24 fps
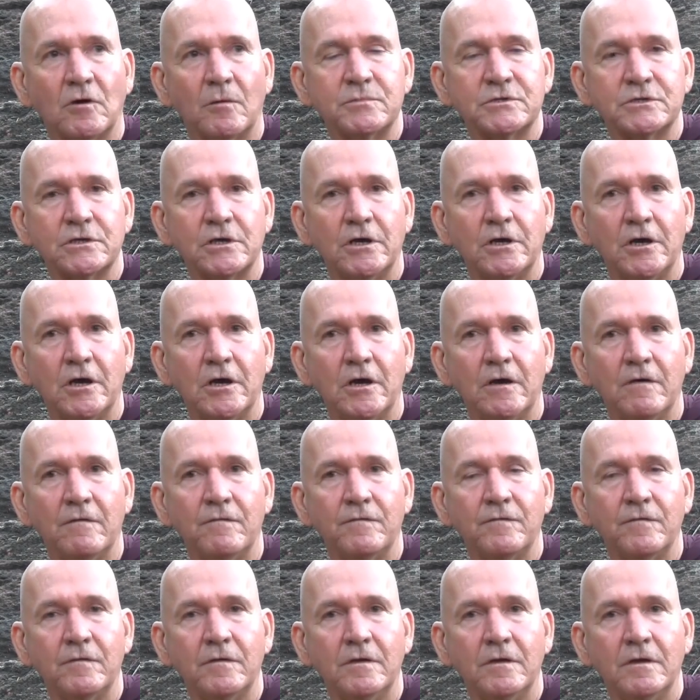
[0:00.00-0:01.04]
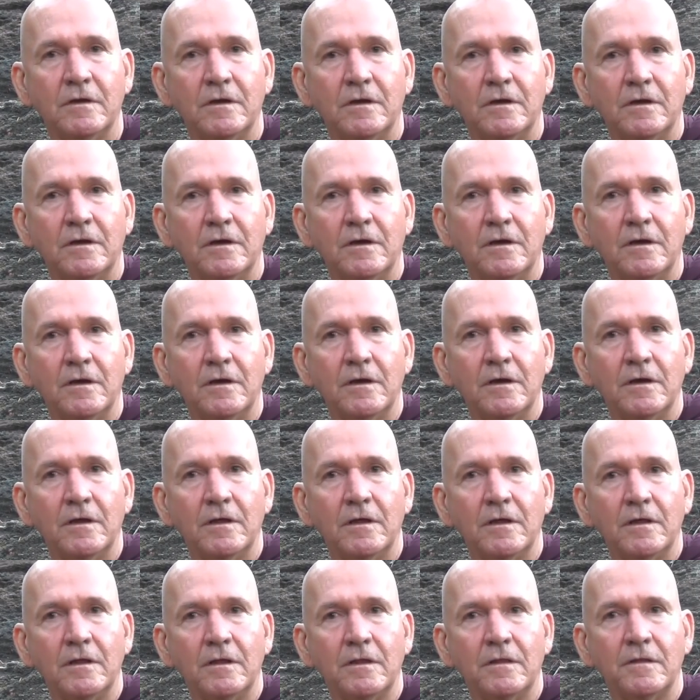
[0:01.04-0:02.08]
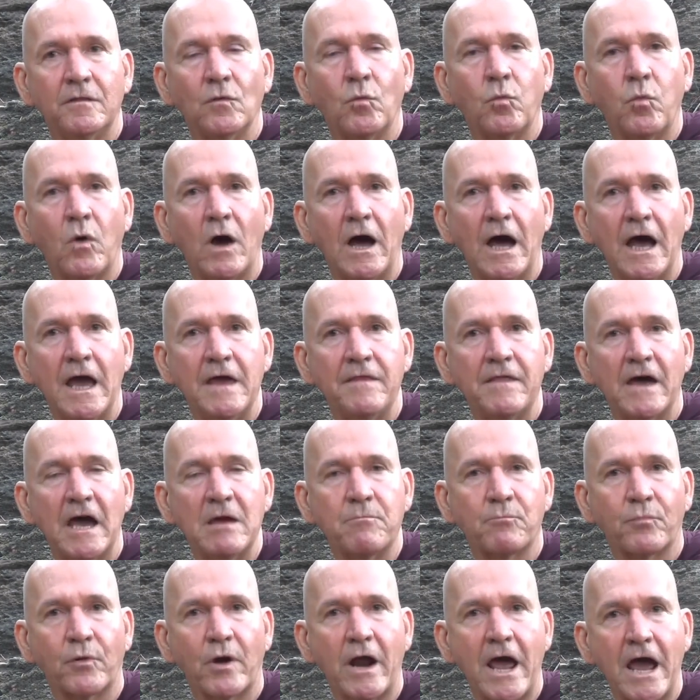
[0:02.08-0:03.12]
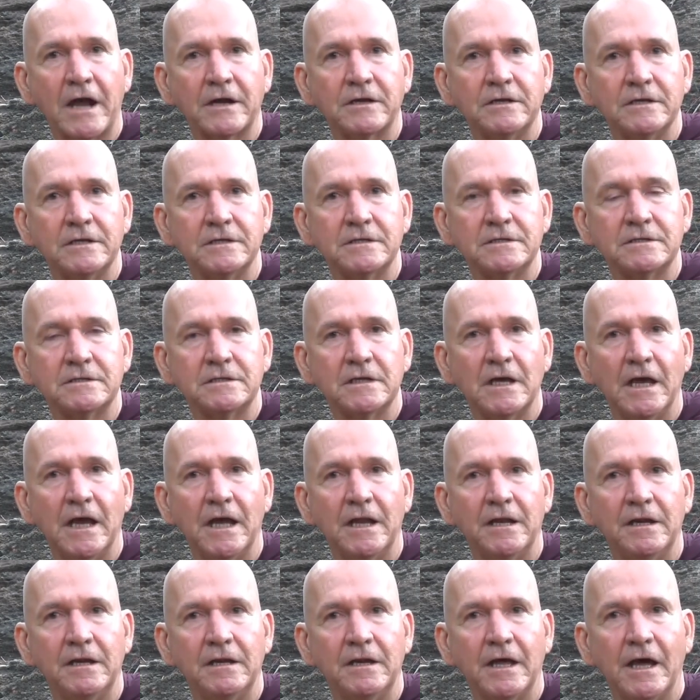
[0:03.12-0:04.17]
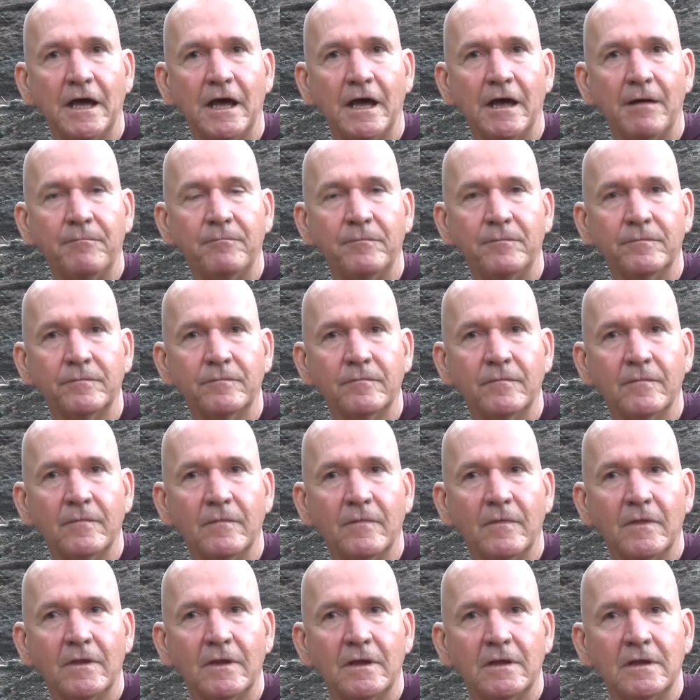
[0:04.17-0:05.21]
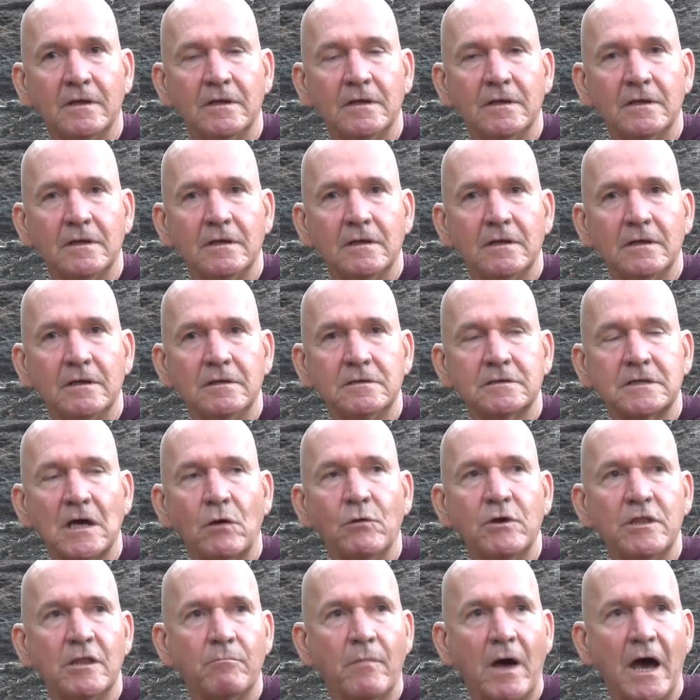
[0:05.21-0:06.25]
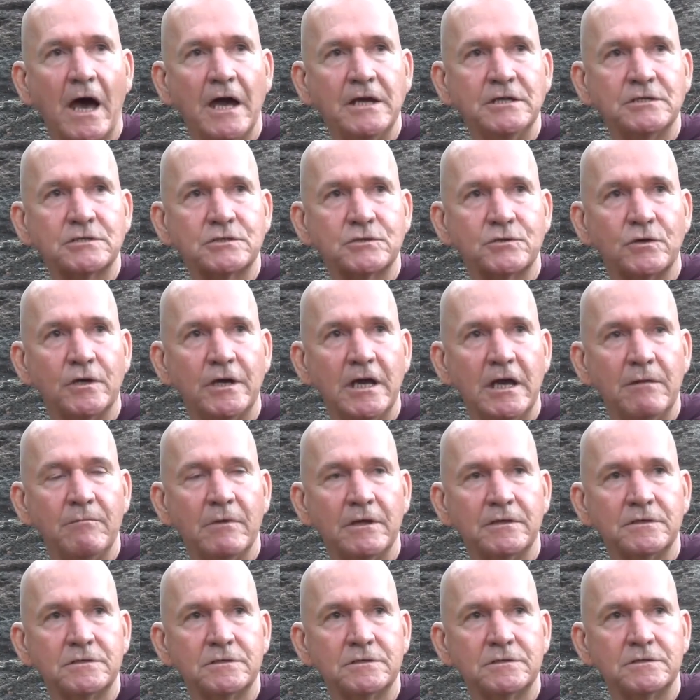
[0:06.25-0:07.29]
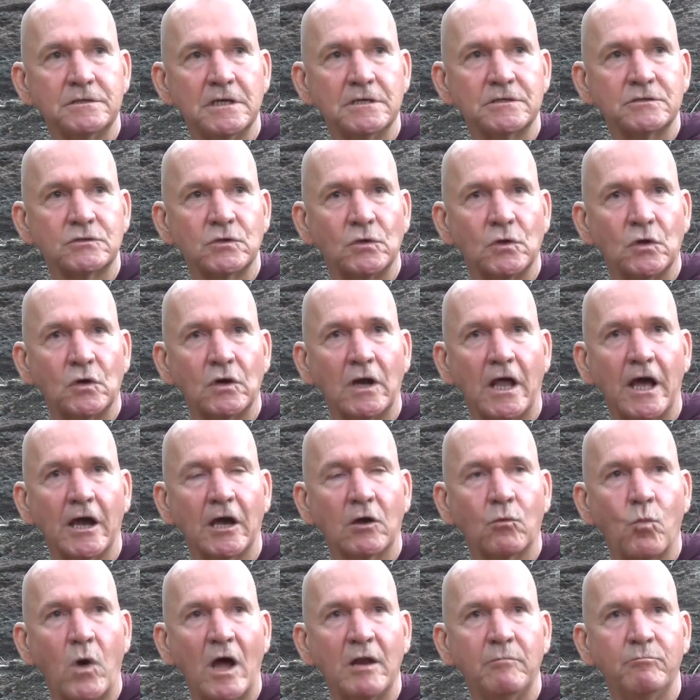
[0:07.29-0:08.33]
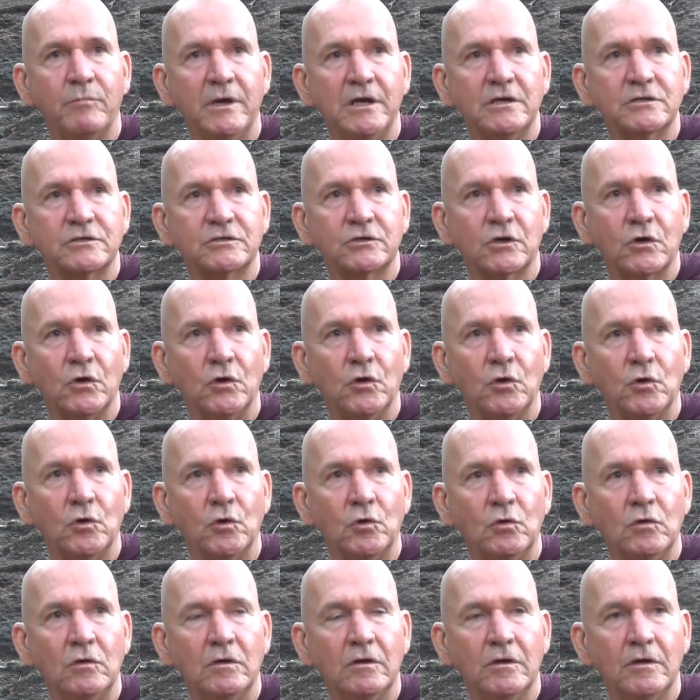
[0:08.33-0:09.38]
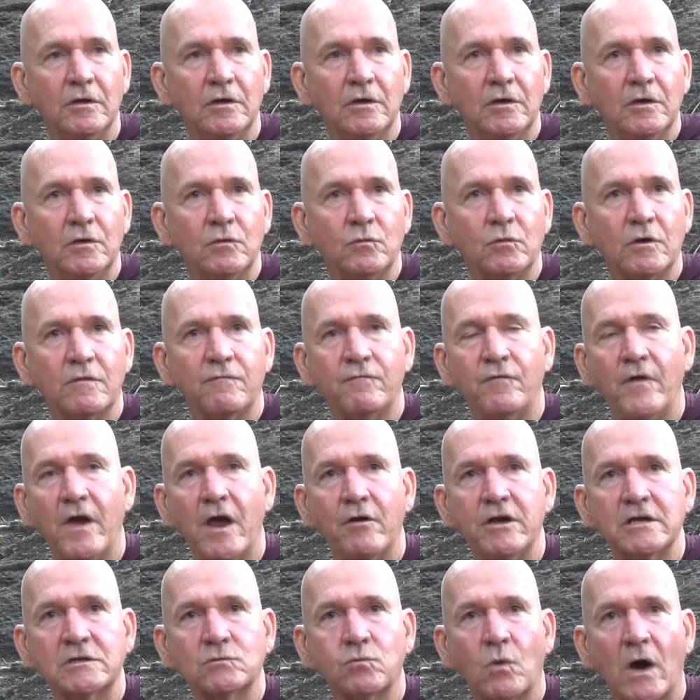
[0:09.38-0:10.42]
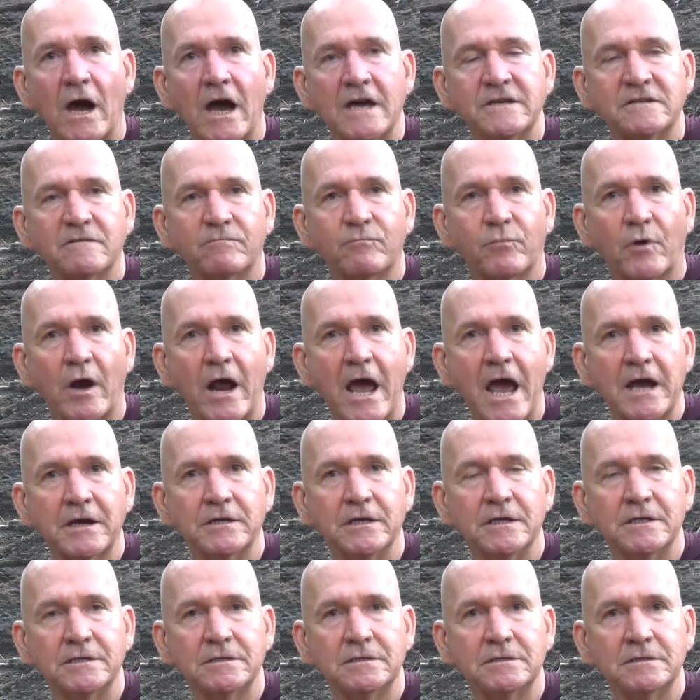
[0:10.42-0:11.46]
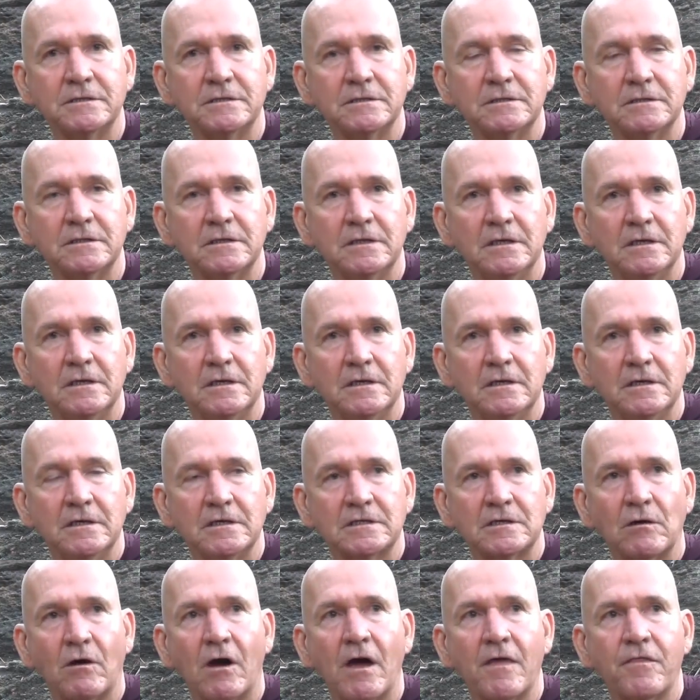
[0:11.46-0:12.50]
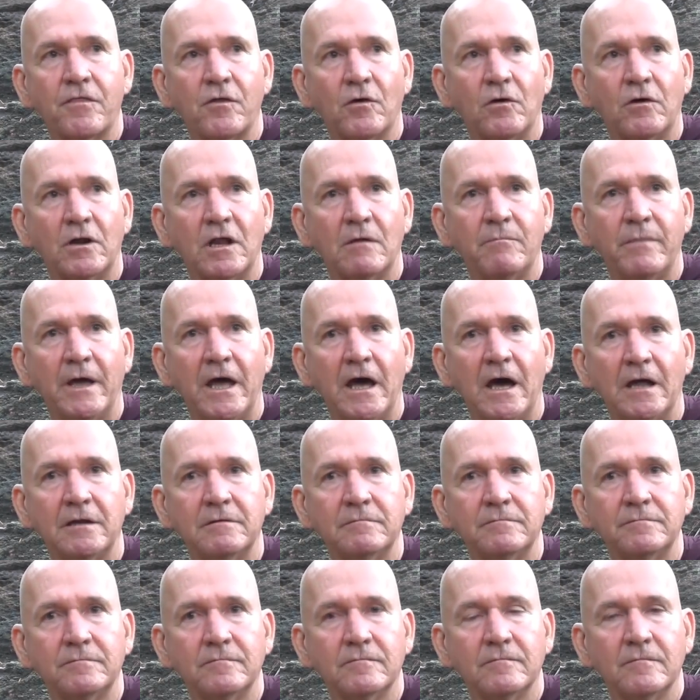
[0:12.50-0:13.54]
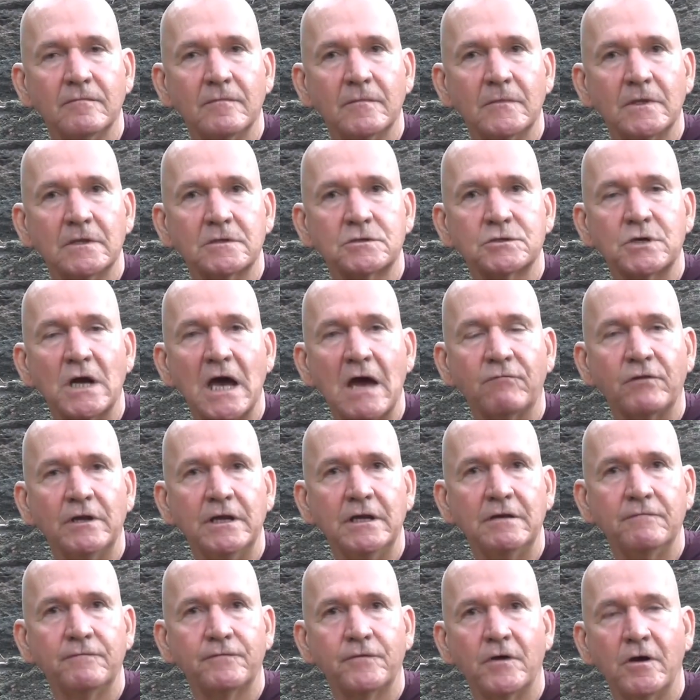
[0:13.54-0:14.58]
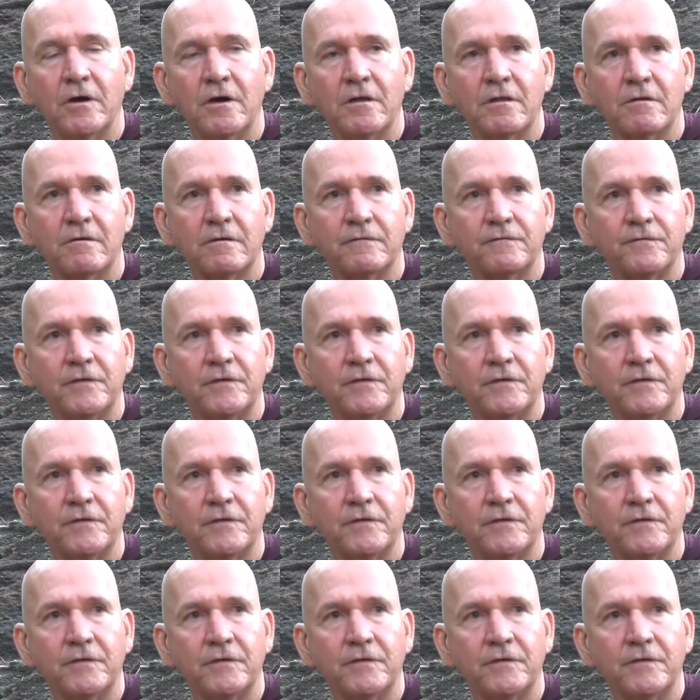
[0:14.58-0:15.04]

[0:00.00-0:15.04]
to observe the way they practice, and um, so in the mainstream it's just all like one big school with various ways of practice. So I thought about travelling further